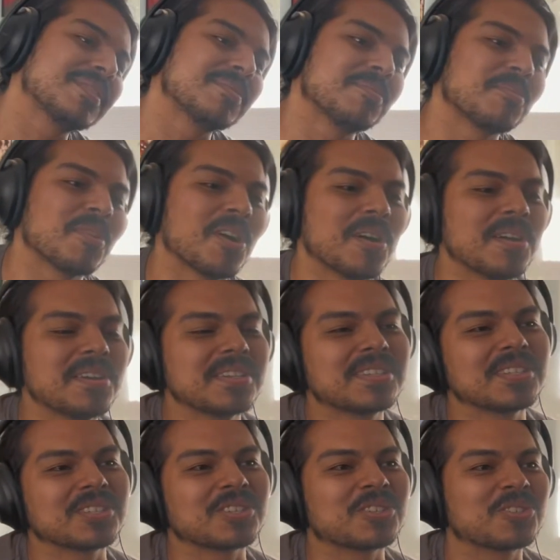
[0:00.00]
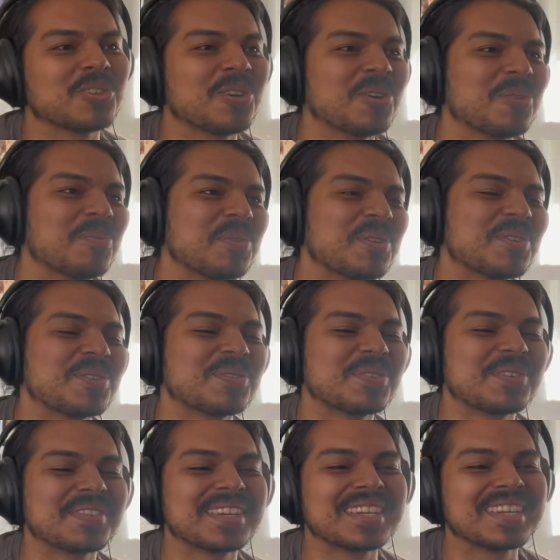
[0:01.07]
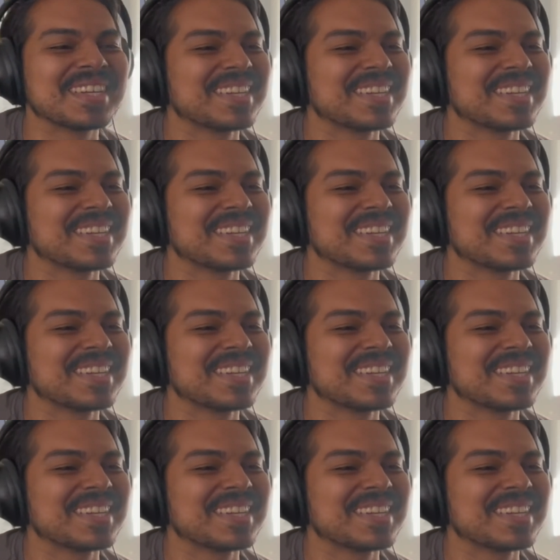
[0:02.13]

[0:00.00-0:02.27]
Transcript: Bro, this is so beautiful, man.